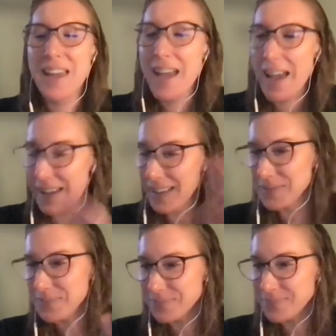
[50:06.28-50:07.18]

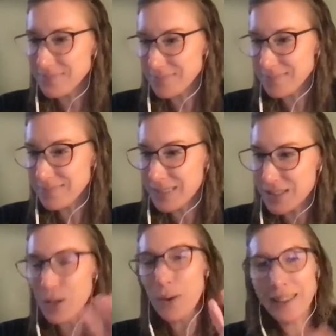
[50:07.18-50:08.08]
And
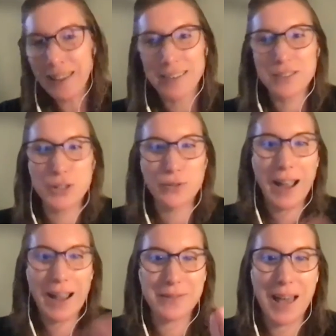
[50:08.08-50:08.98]
so I
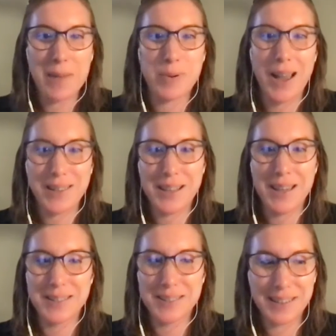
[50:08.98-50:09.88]
survived that
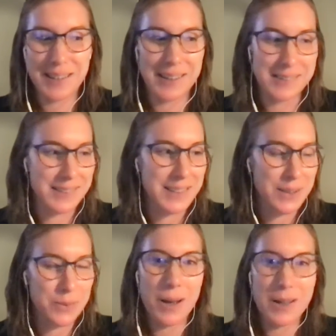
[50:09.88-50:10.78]
process, and
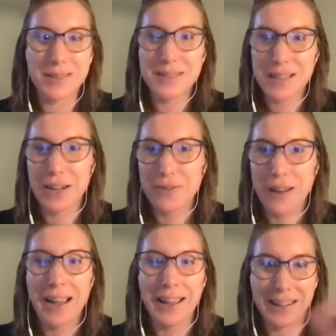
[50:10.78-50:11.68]
it was
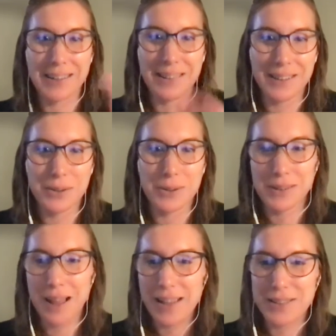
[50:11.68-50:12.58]
terrifying. And there were
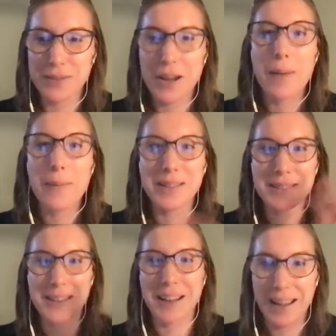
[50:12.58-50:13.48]
lots of
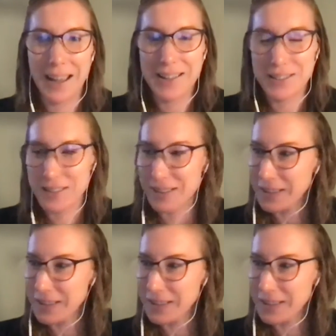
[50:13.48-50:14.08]
comments that I had to